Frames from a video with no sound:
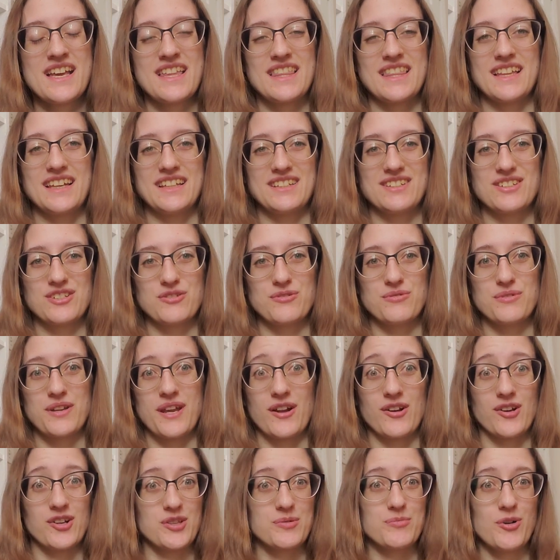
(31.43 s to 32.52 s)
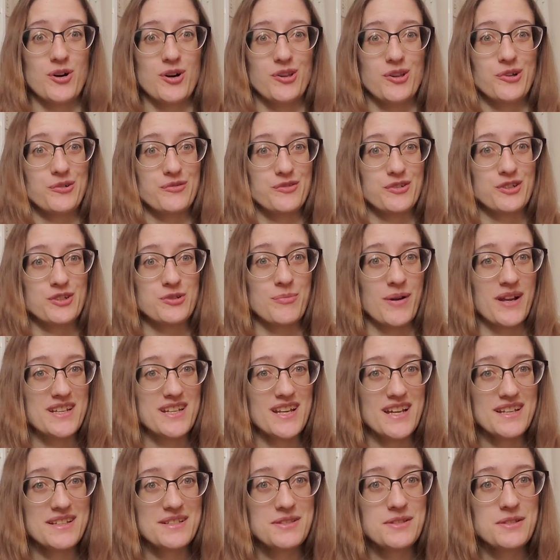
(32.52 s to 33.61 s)
than to carry them all over to my
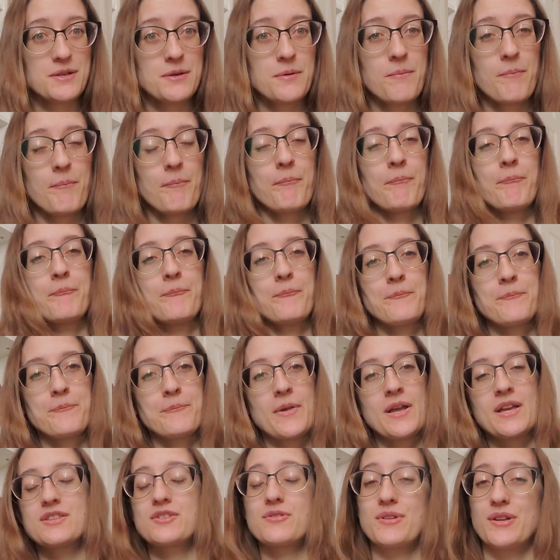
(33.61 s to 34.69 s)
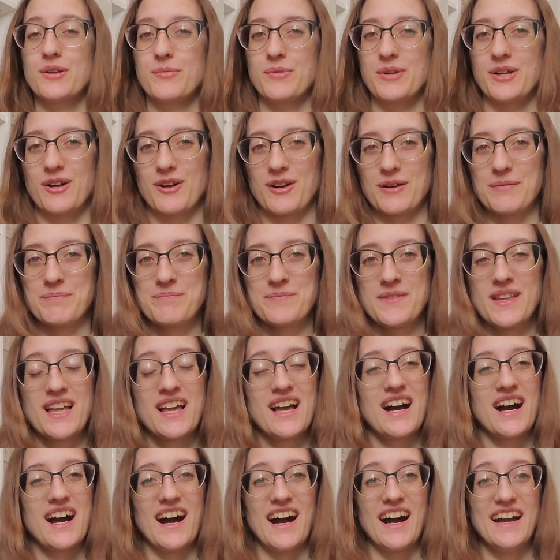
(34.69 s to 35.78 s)
desk. So here we are.
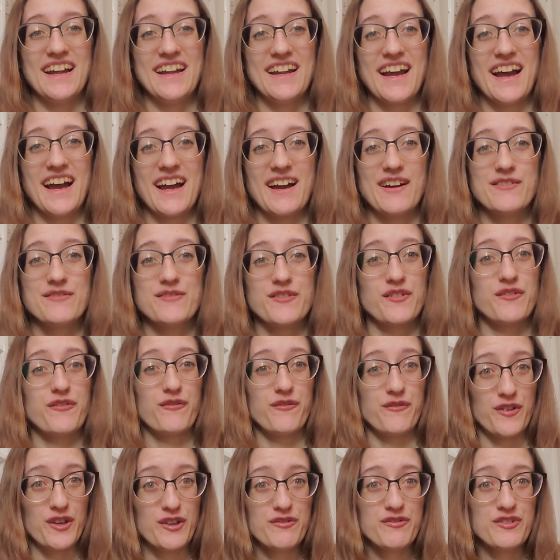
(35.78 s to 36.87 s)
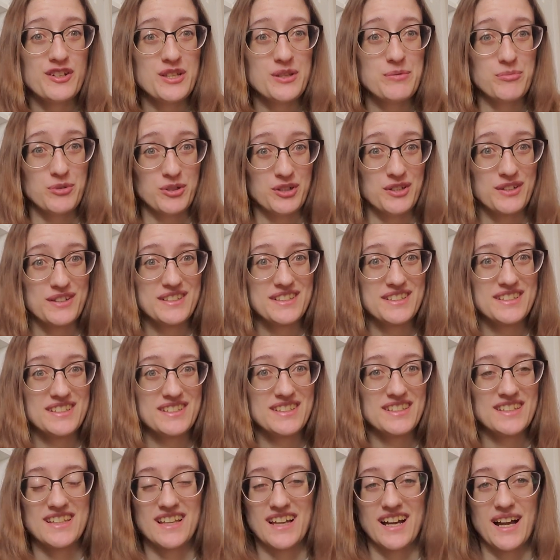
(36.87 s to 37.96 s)
I have 50 books
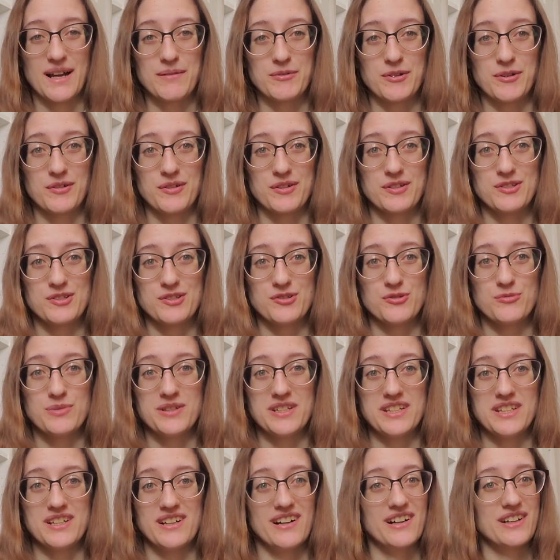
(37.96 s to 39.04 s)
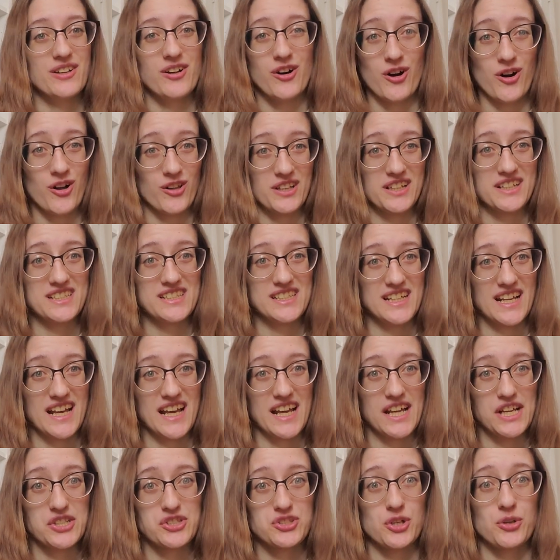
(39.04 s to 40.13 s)
that I'm going to be unhauling
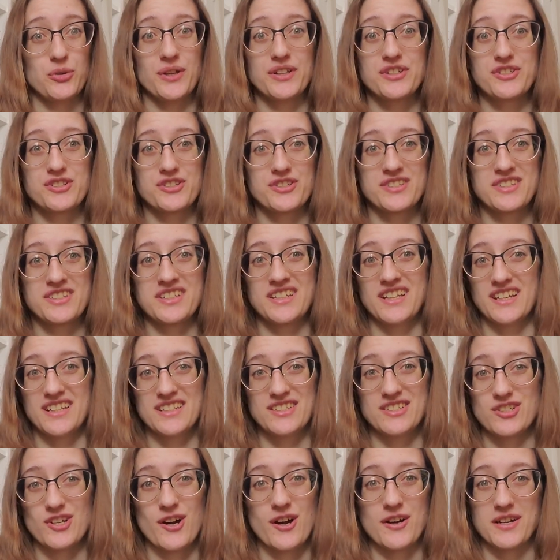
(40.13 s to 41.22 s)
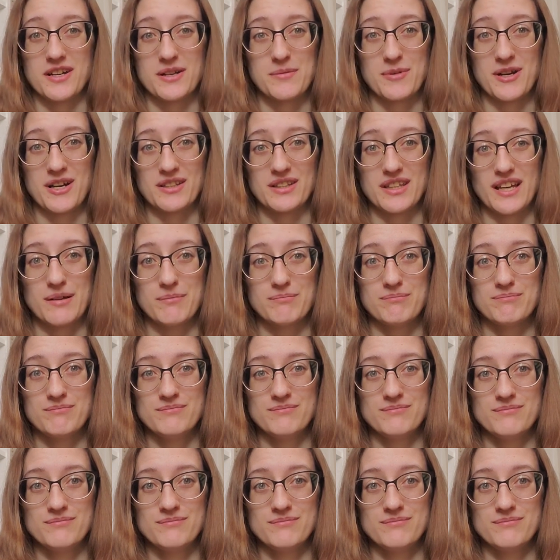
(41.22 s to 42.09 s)
today, so let's just get into talking about them.